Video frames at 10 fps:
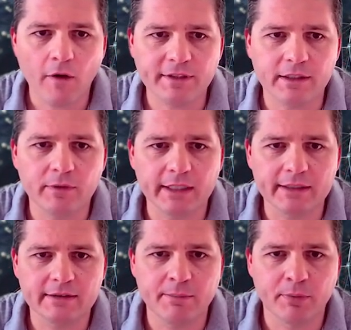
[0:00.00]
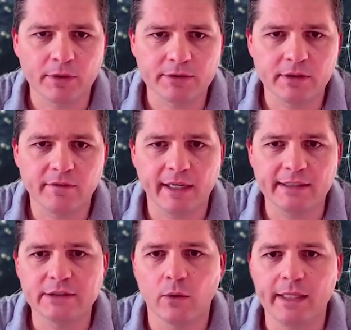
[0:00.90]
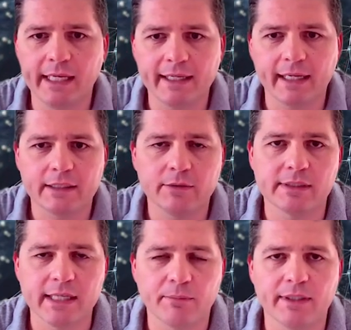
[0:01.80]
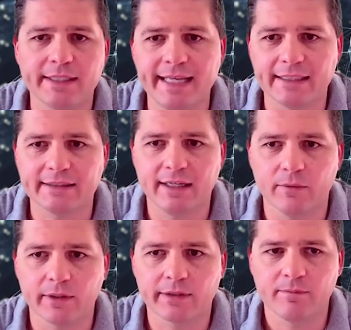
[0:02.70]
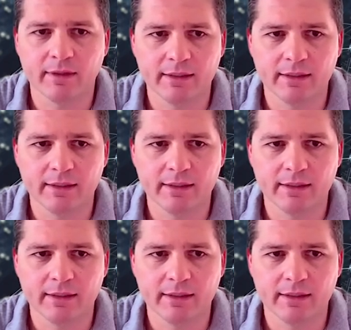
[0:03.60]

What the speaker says: Often, we like to see personal devices only connected to a separate guest network,